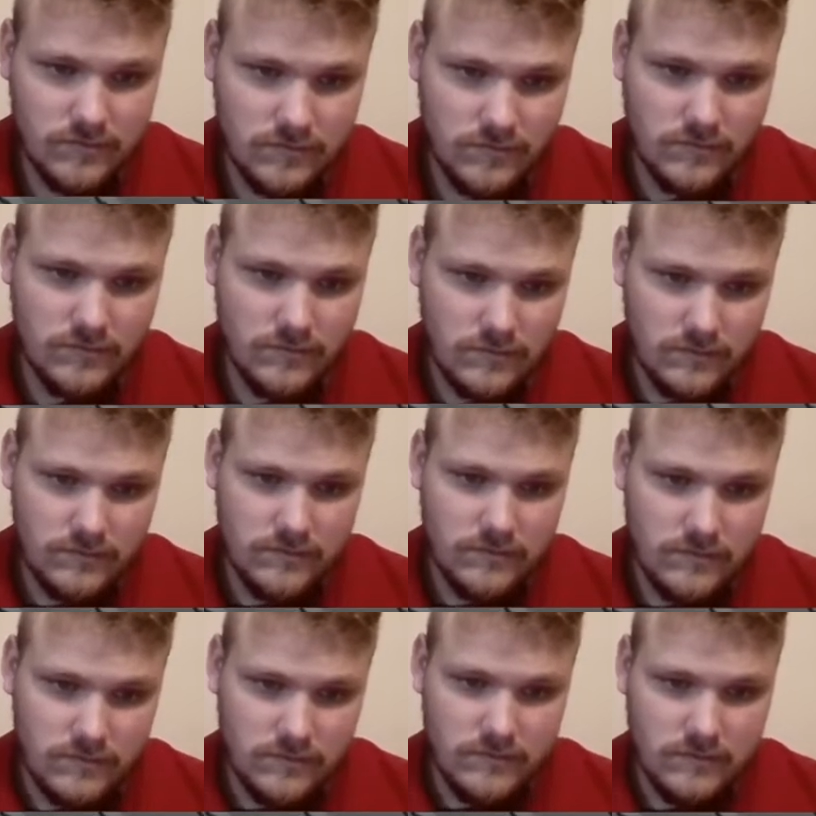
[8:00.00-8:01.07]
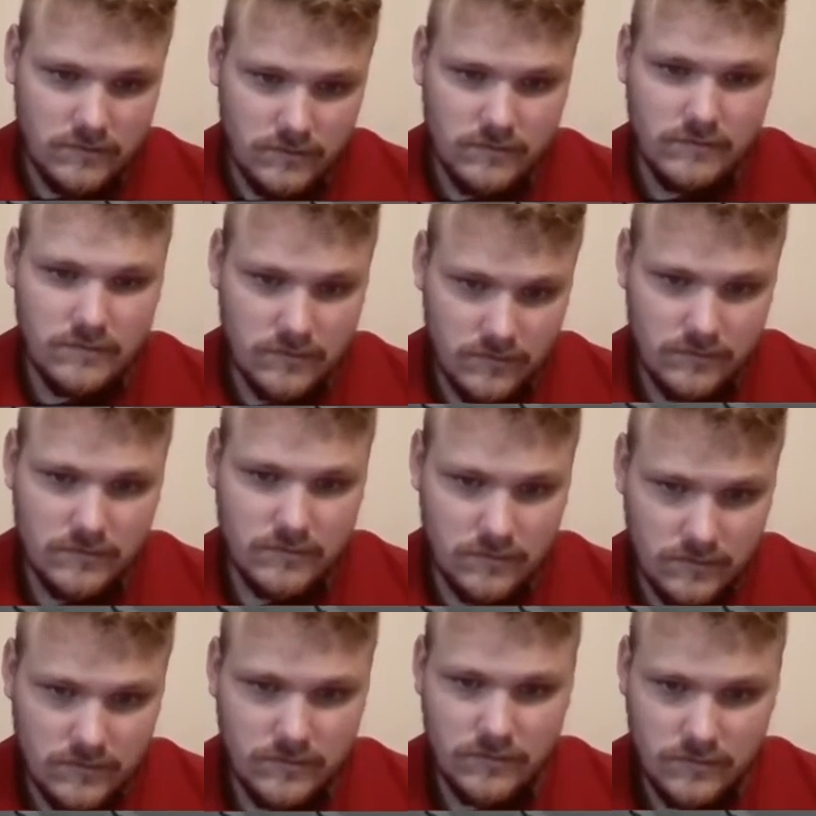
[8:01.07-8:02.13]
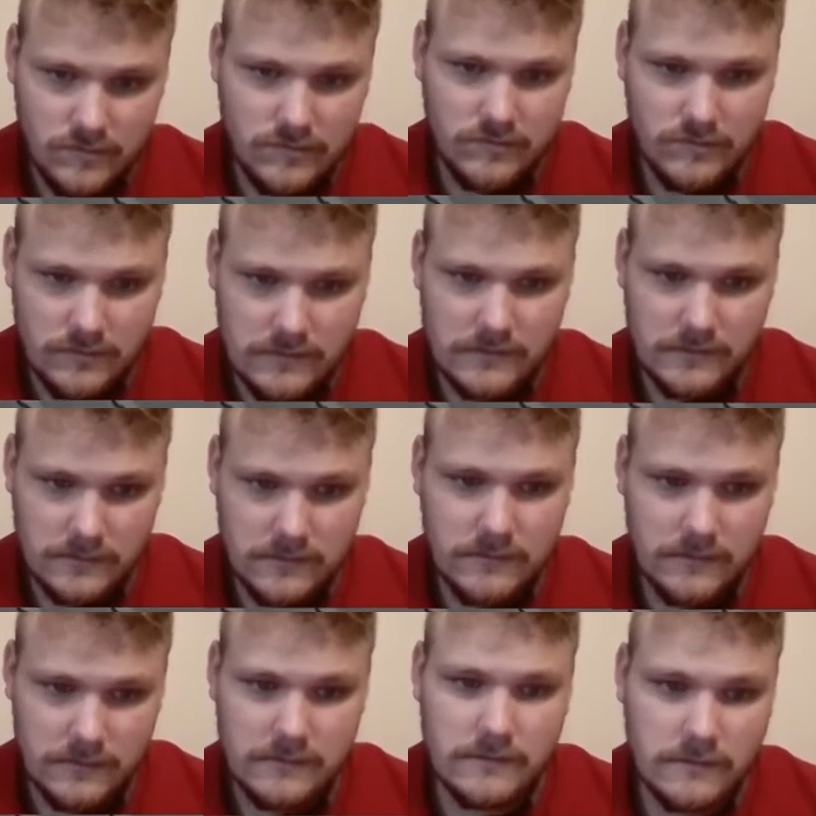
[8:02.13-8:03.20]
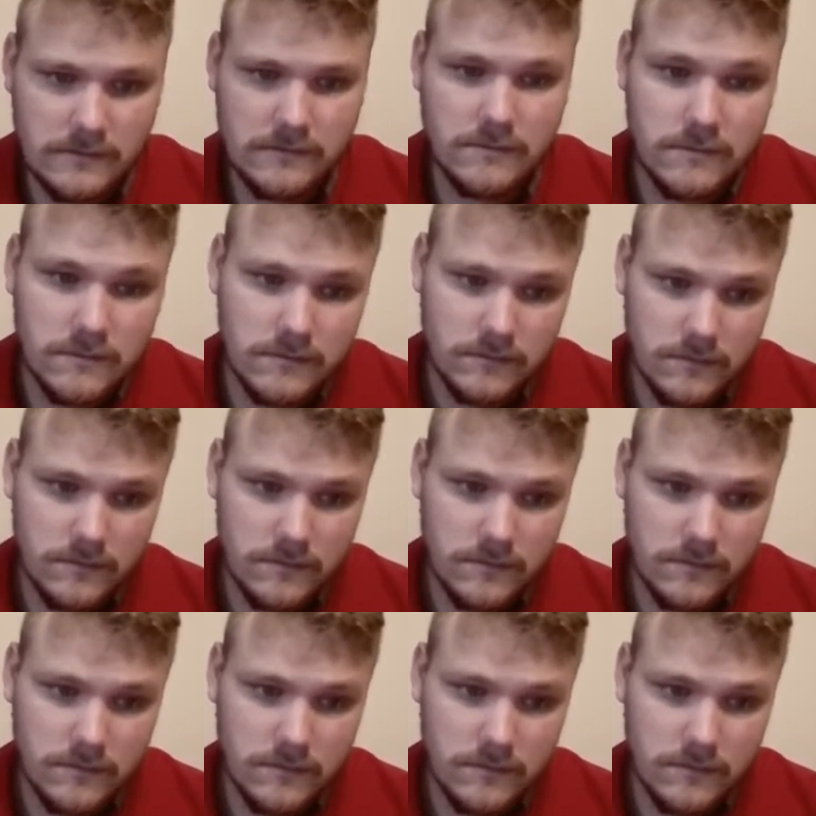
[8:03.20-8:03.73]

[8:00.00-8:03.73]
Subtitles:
No words are spoken by the person on screen.